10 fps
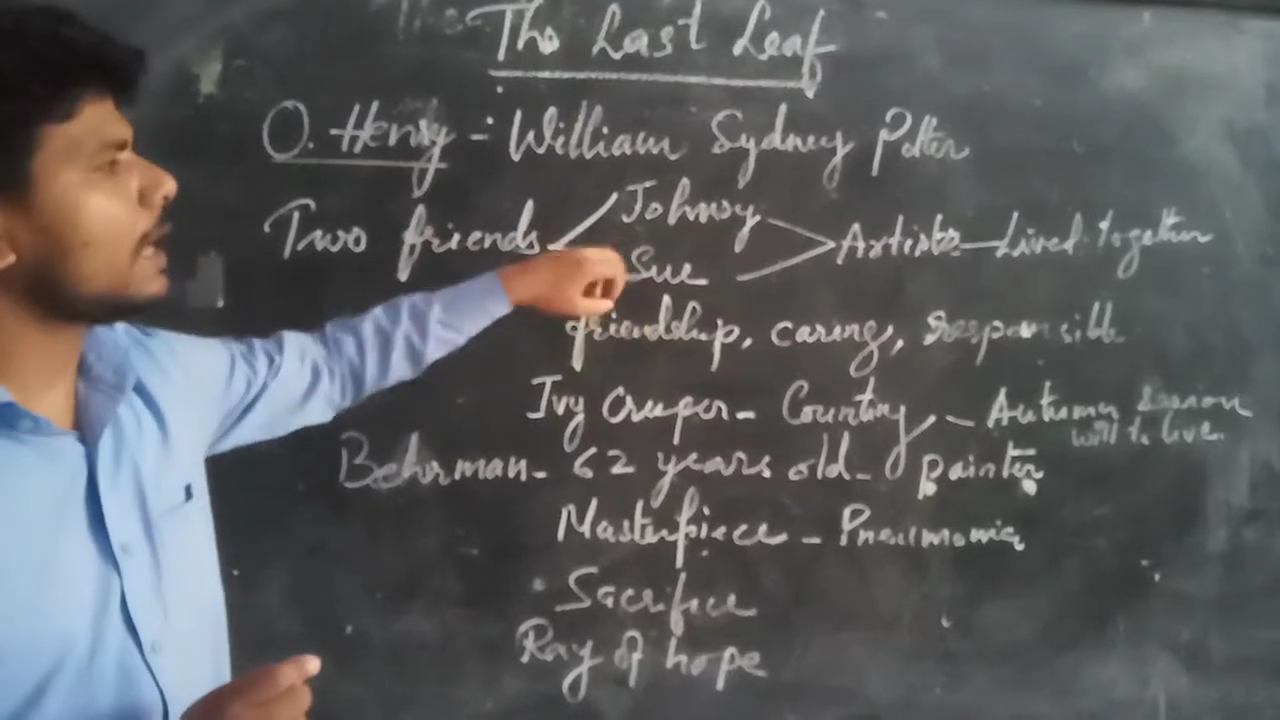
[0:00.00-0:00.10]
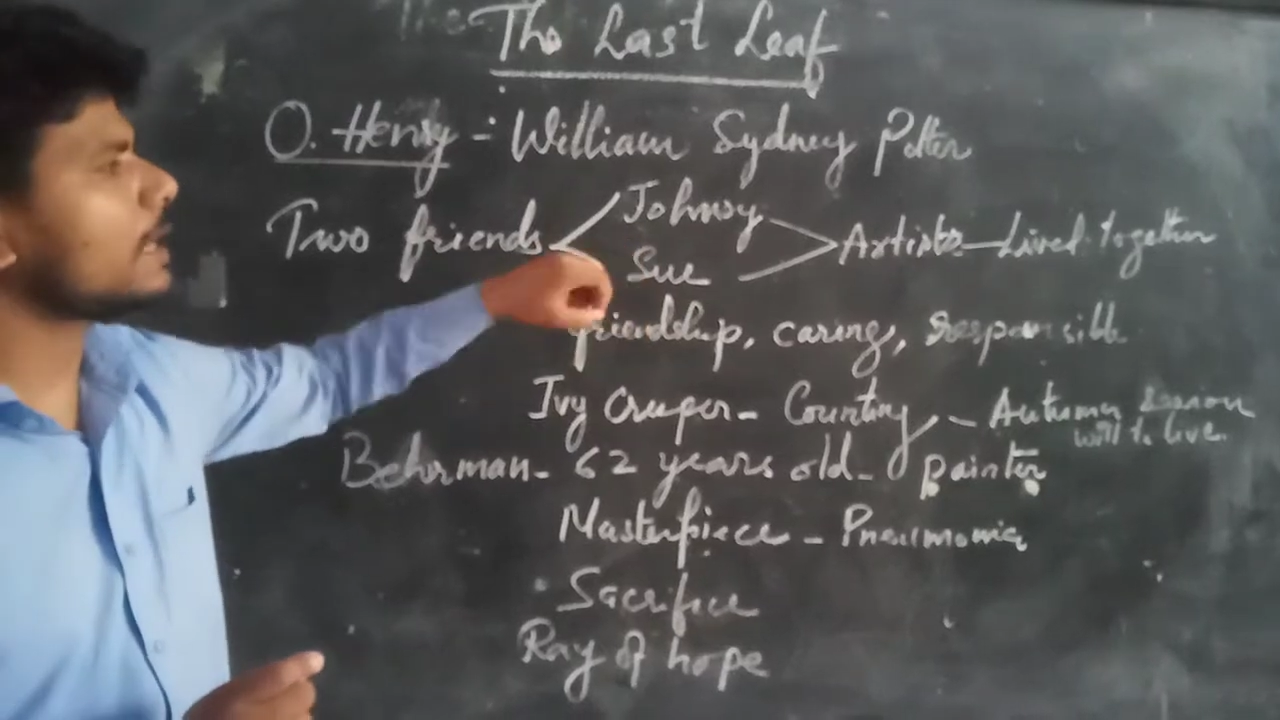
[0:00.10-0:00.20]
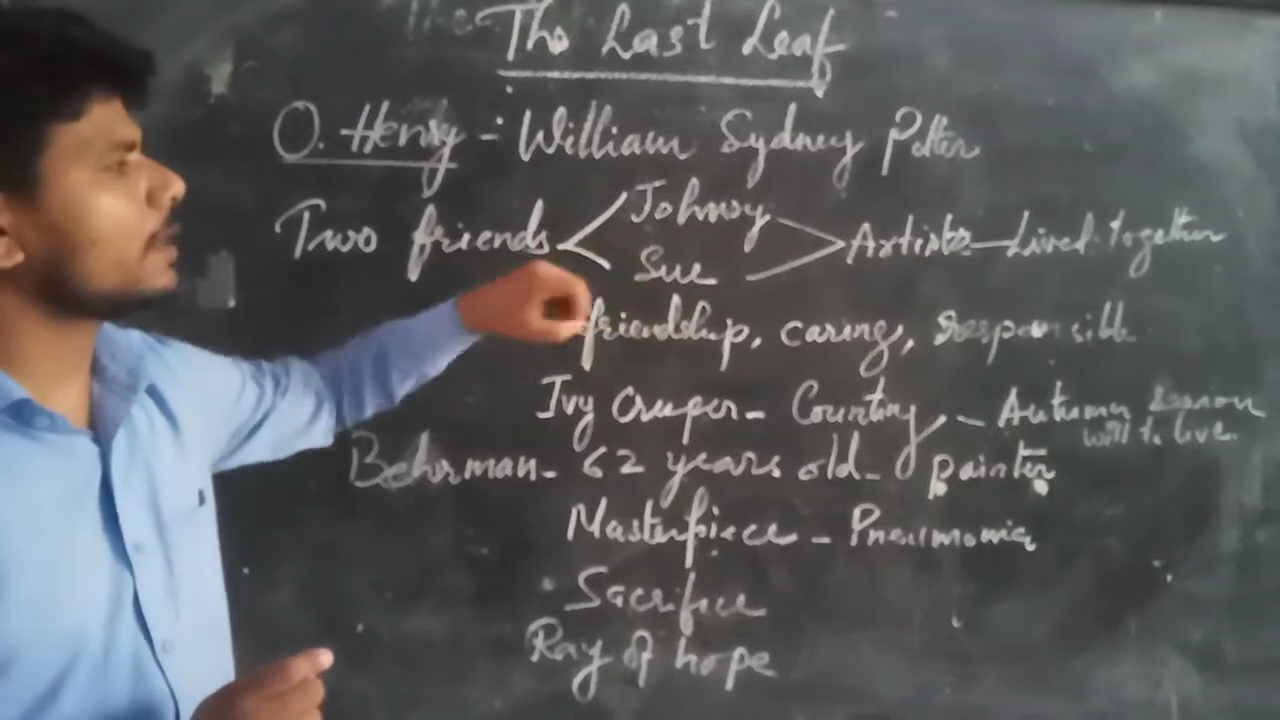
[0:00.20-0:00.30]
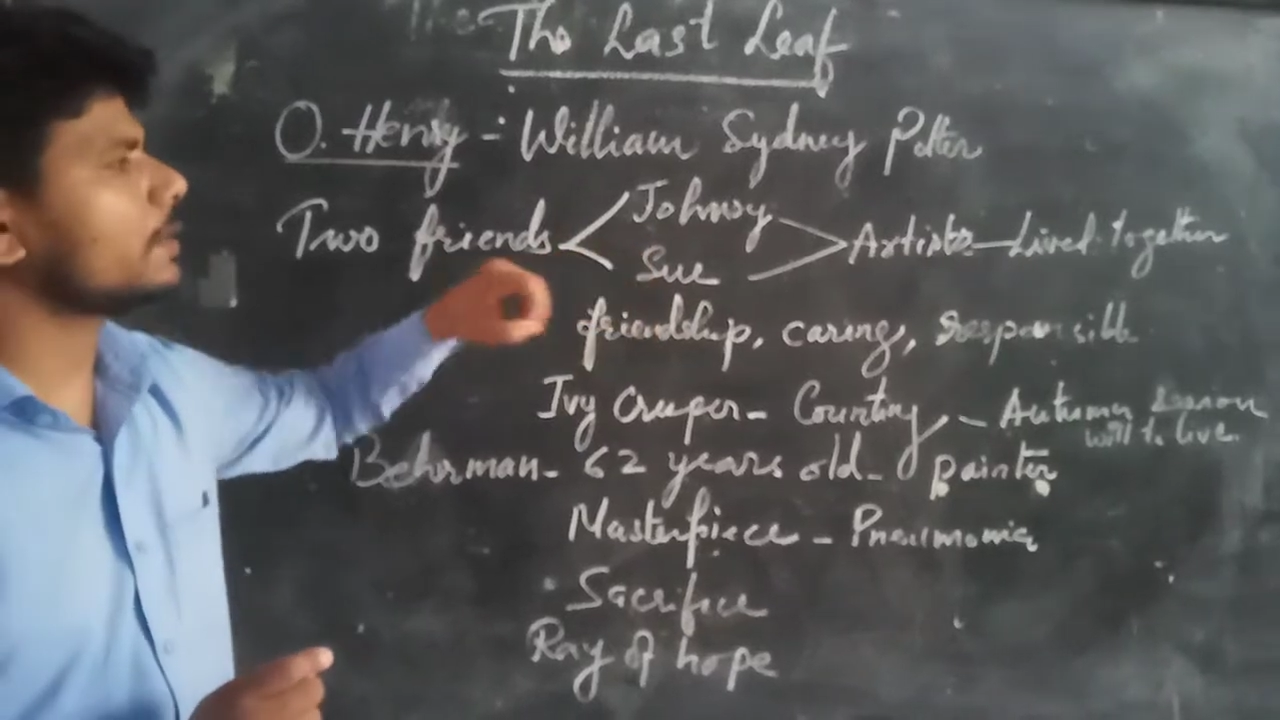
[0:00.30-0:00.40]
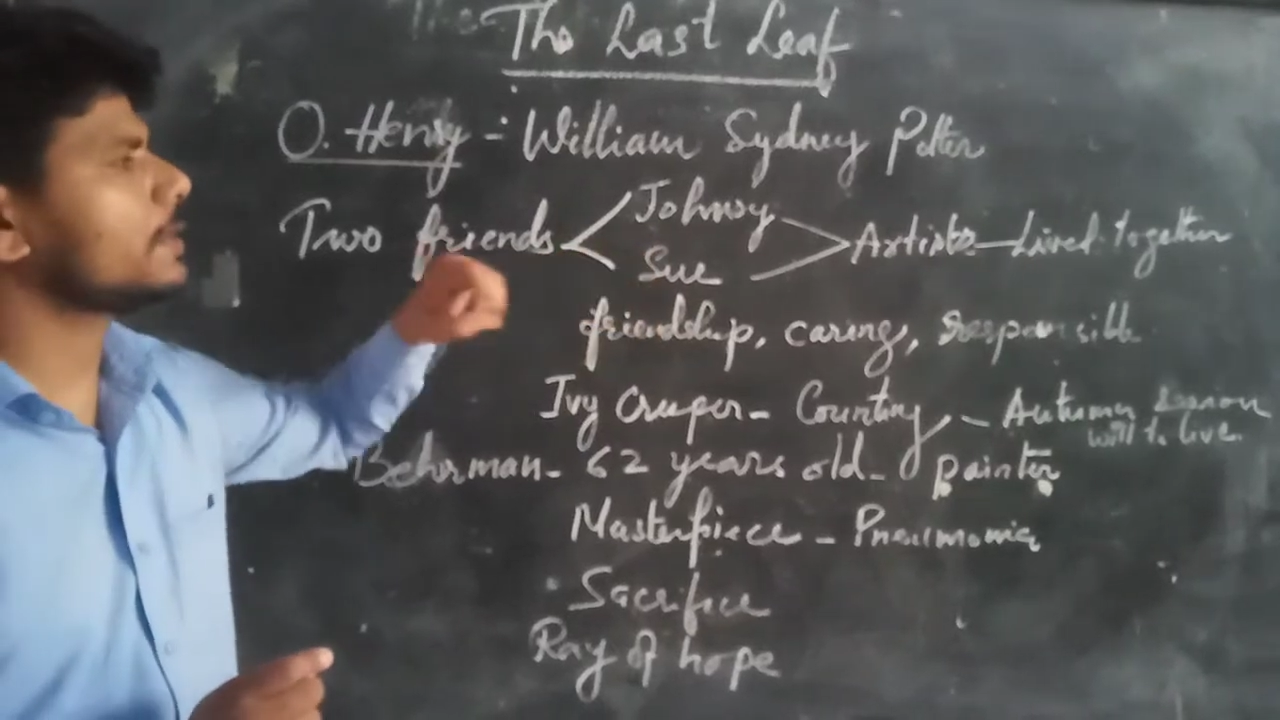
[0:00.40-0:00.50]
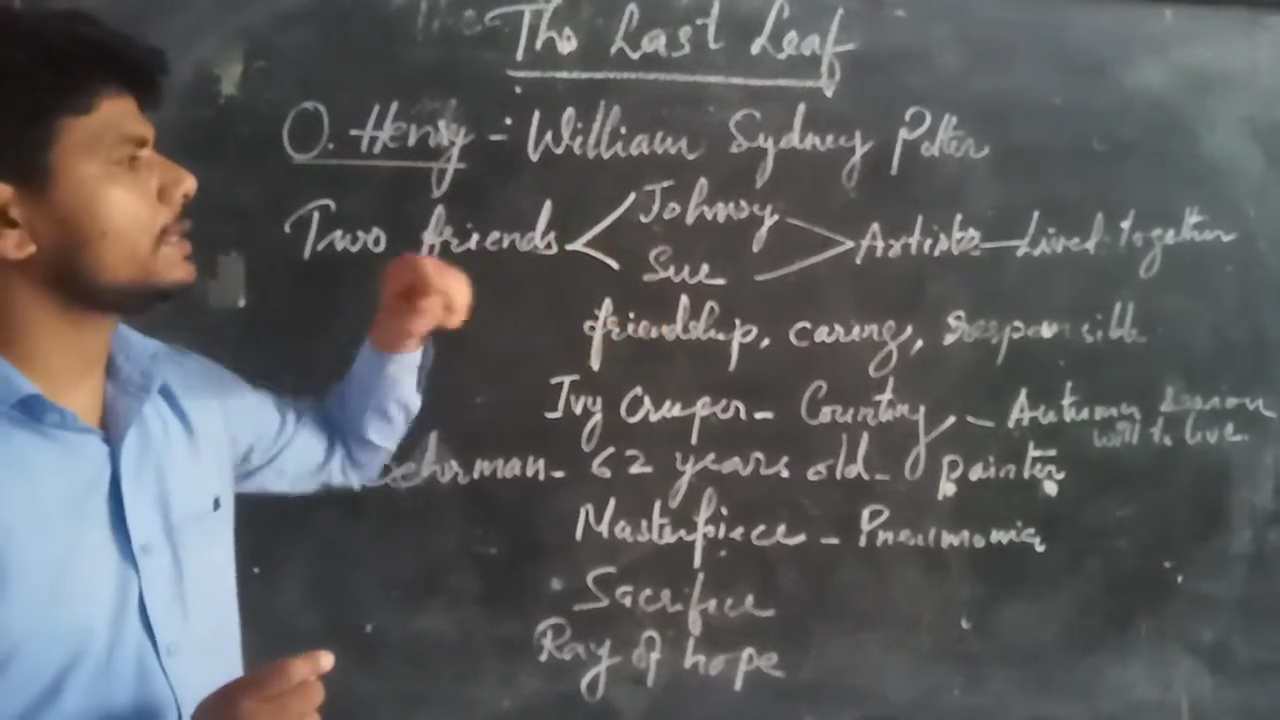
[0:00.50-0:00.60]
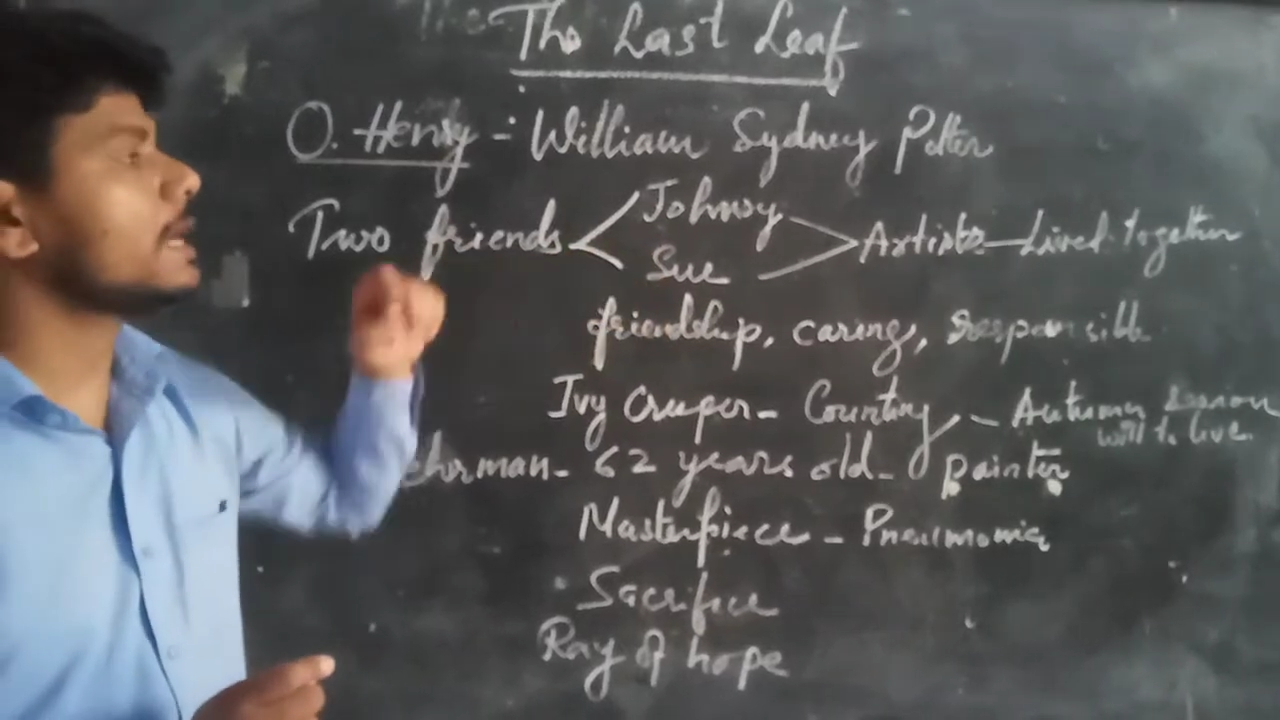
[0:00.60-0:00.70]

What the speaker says: are